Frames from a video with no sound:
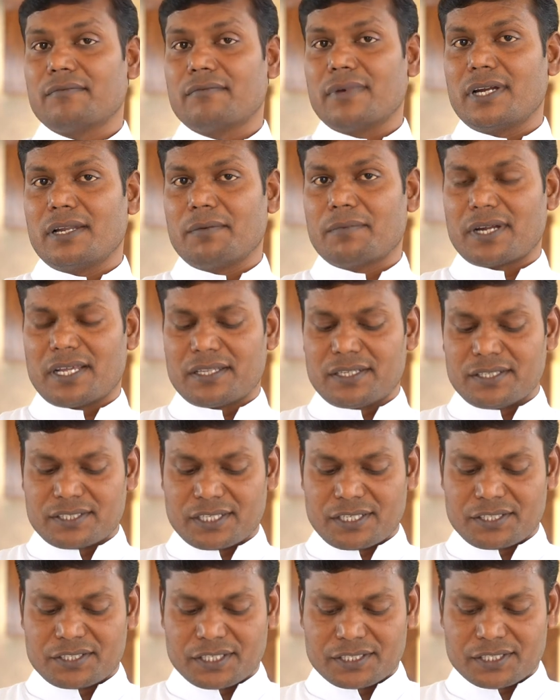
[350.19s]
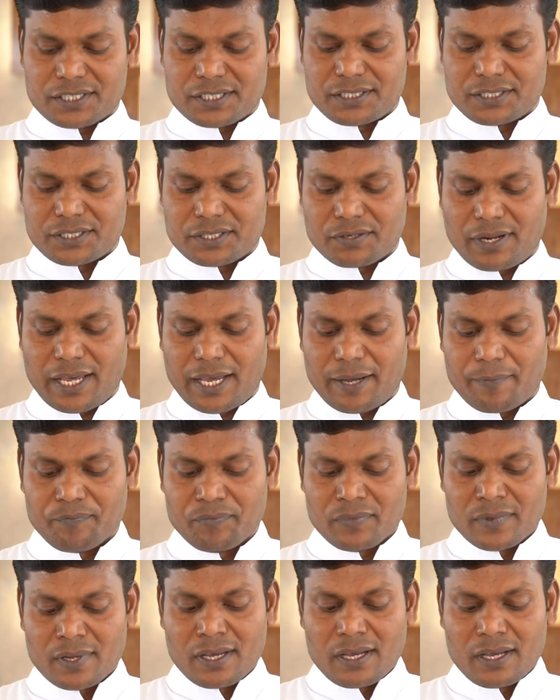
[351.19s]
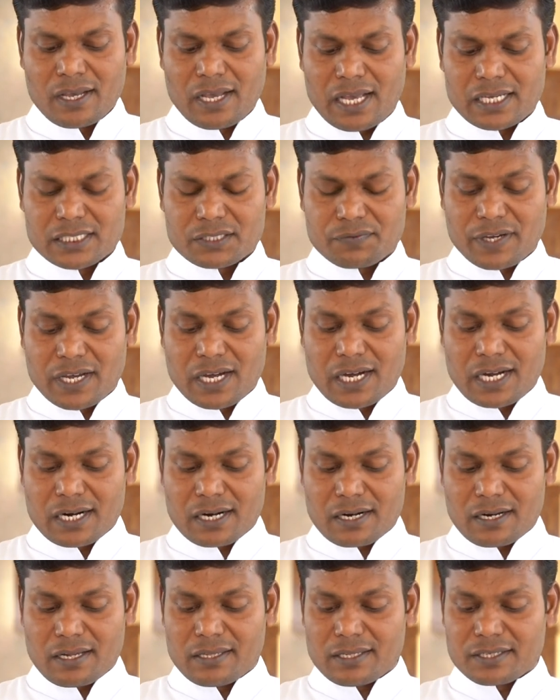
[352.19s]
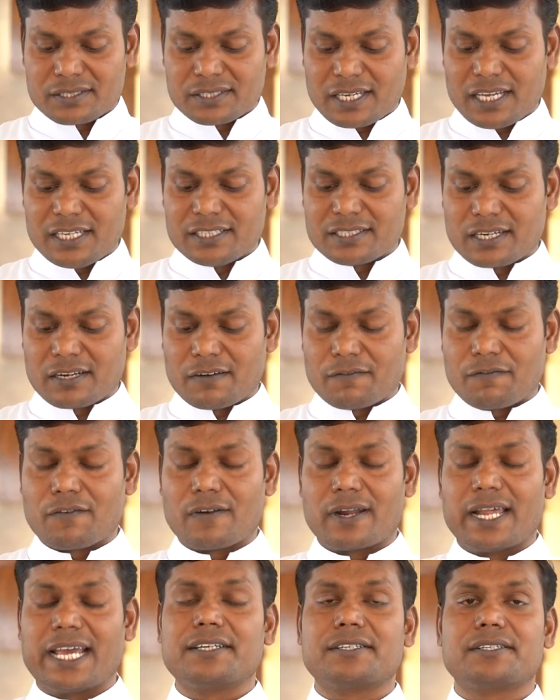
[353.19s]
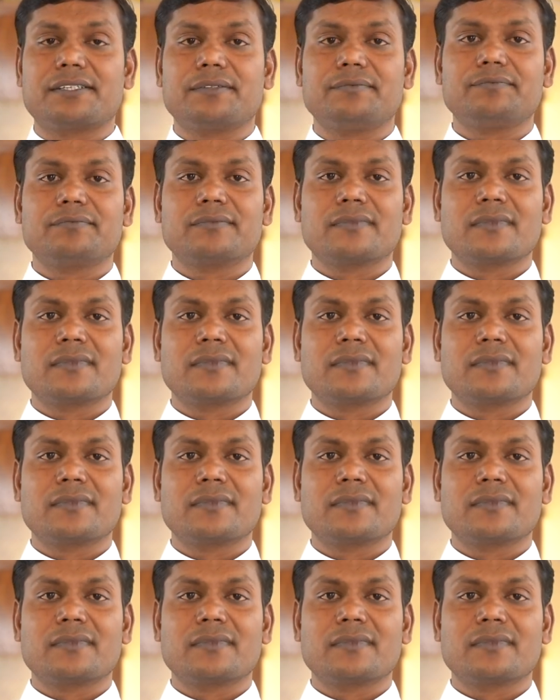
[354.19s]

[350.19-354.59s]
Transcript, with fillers: My dear brothers and sisters, today, as we are in the season of Lent,